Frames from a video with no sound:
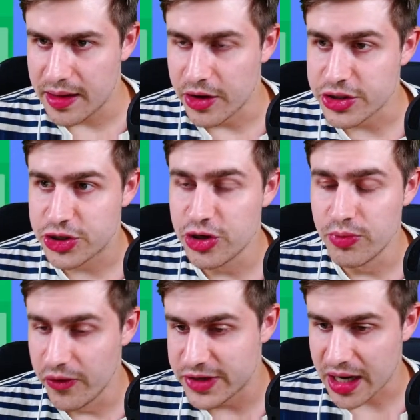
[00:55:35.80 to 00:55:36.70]
Those two
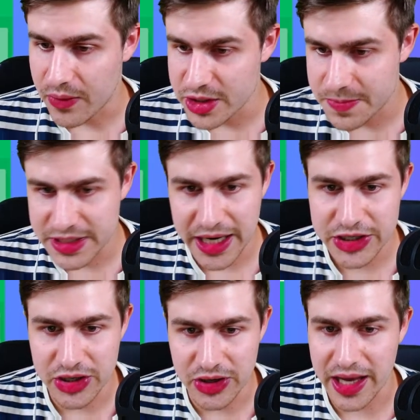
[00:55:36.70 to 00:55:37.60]
moves that I was
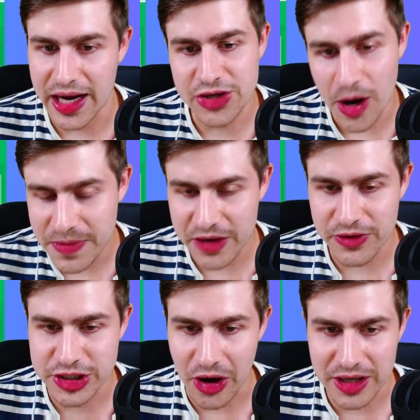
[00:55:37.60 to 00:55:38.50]
potentially looking at, let's hope that
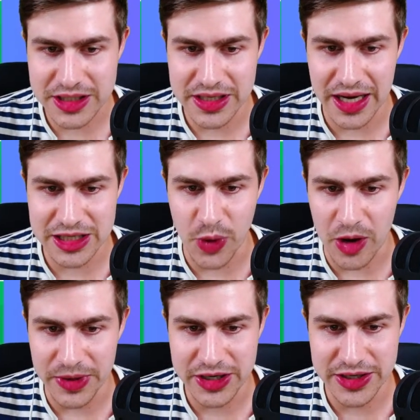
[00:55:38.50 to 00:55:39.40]
Richarlison does
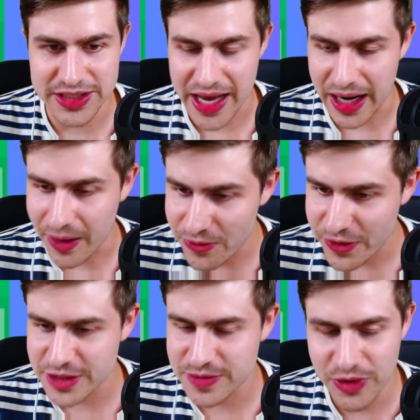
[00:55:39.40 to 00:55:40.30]
well, because that
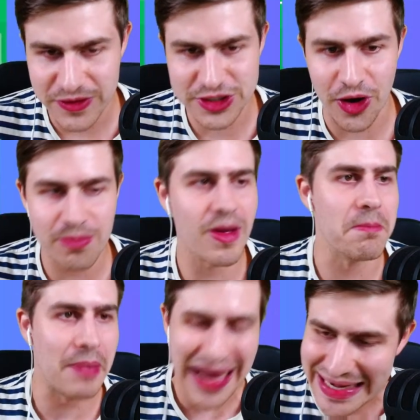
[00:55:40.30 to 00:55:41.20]
Alvarez move is on my
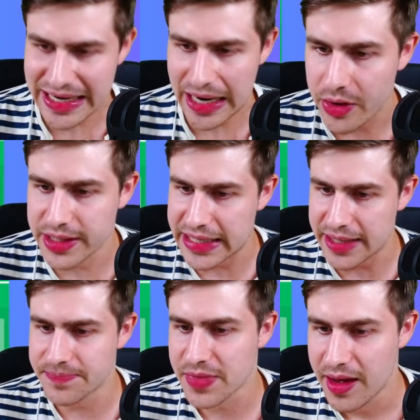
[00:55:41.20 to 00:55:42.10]
mind
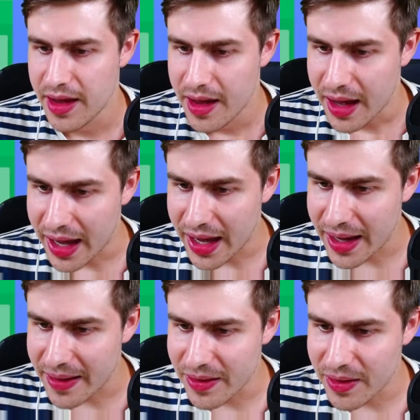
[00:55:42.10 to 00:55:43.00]
currently.
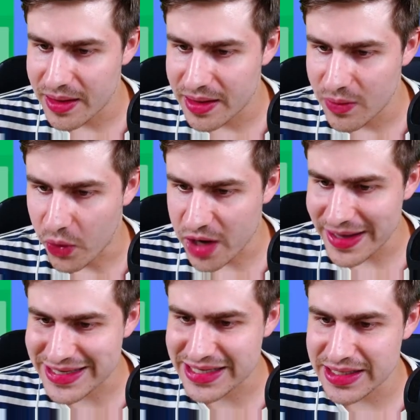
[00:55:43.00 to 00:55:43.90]
What
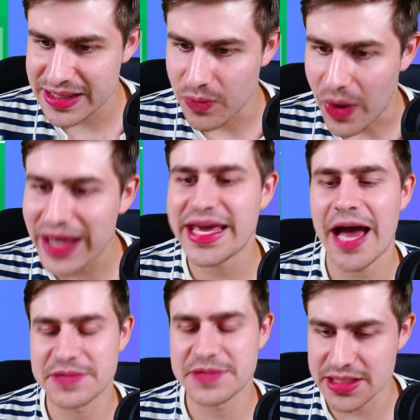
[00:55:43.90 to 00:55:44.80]
about why
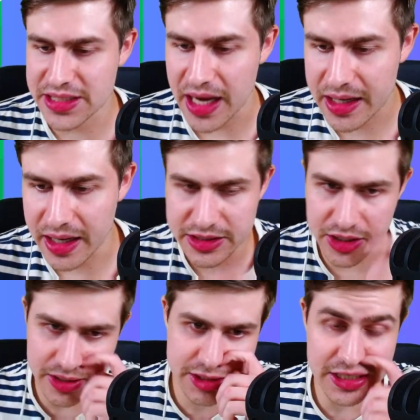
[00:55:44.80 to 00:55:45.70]
captain Saka?
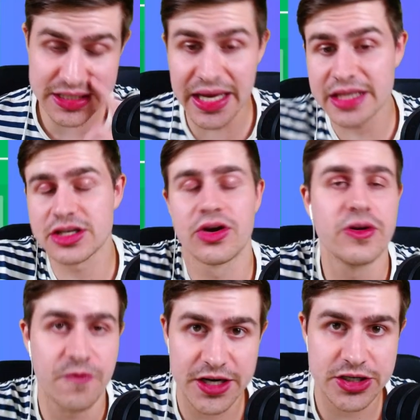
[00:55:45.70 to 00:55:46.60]
So it's just that it's a
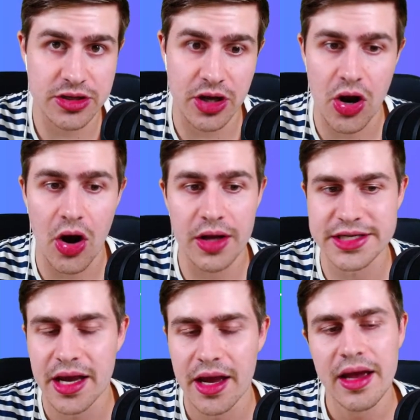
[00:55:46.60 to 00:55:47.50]
good fixture on the
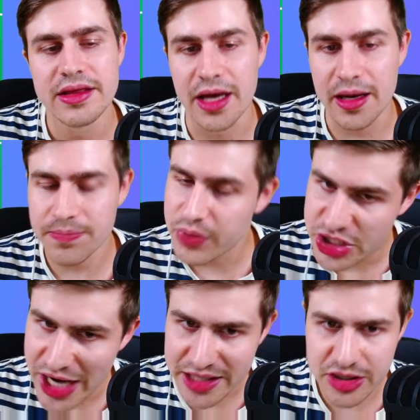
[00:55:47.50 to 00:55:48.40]
cards. The
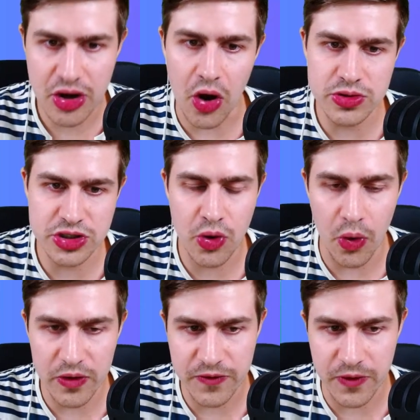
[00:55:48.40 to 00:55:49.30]
projected goals
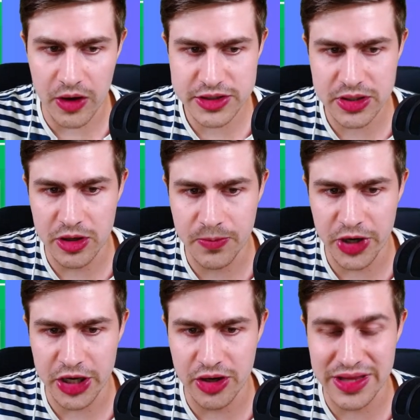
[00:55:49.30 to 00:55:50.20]
scored for Arsenal look
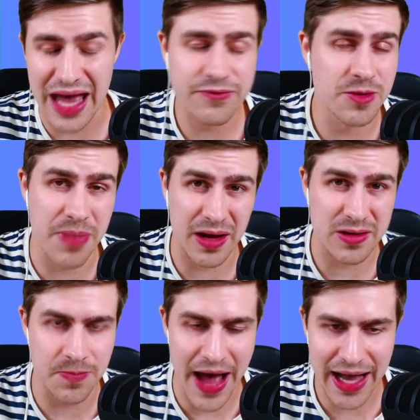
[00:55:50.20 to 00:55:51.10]
pretty good. They have to
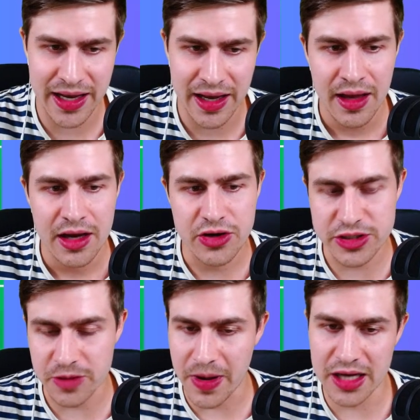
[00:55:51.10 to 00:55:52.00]
bounce back.
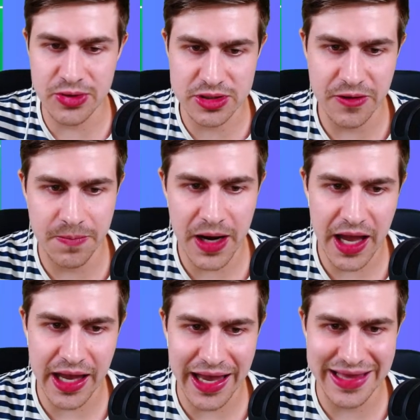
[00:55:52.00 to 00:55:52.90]
Crystal Palace also
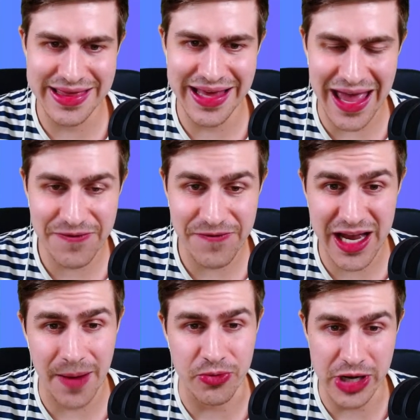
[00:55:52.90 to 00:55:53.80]
play in the FA
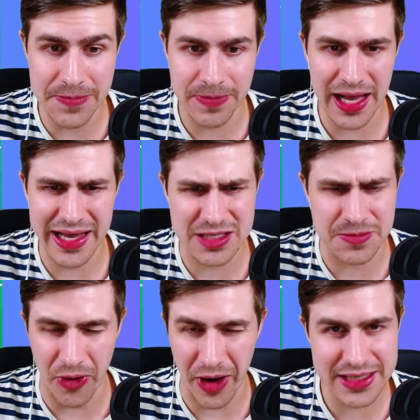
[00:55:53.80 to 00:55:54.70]
Cup replay
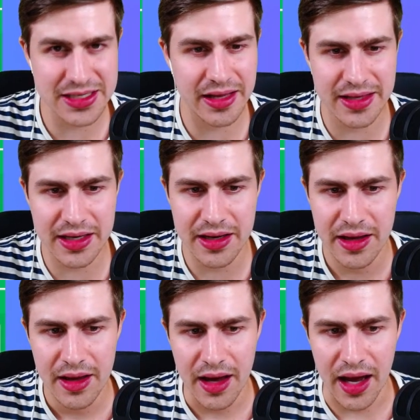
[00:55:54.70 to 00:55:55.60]
against Brighton, I think,
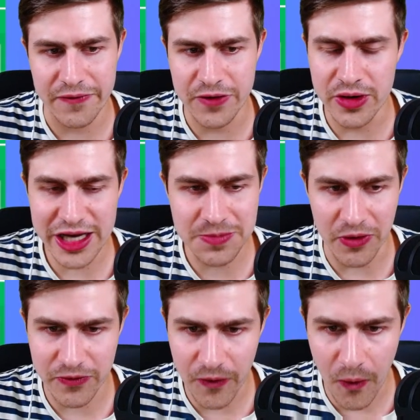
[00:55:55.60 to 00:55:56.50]
a few days
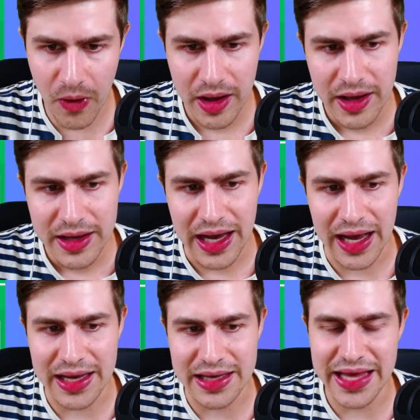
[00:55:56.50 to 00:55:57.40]
before.
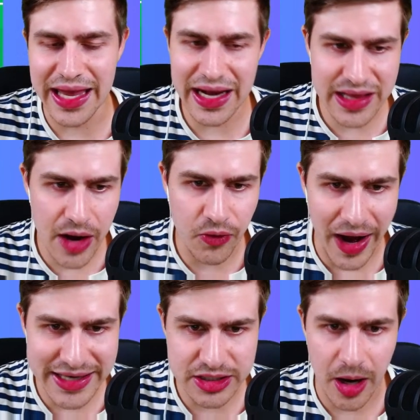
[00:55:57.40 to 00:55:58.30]
They're getting their
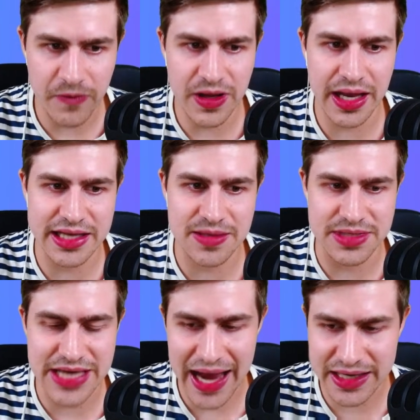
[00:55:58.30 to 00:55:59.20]
rest. Hopefully they get some
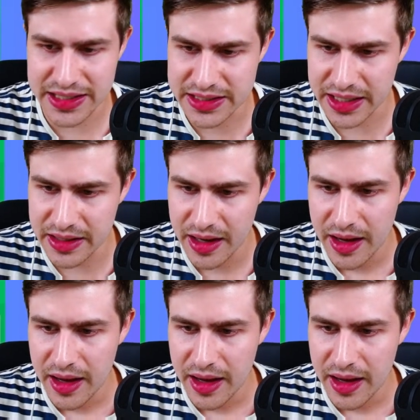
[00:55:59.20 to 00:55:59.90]
tactics in.